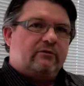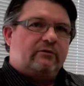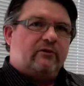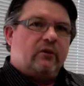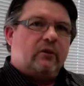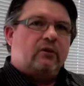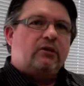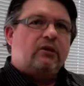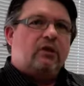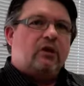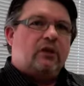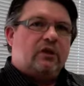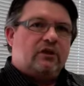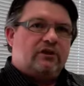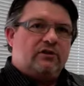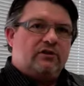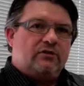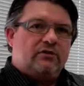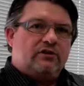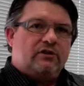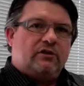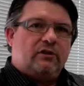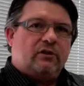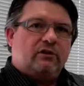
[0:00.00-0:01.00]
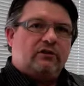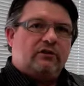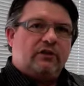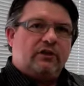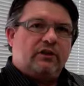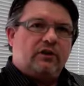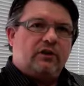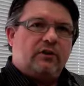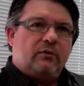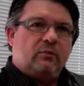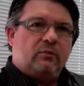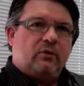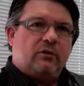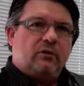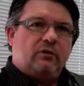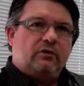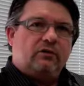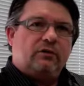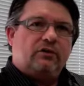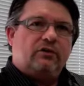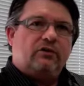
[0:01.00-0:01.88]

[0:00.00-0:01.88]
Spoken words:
of online news content in the world.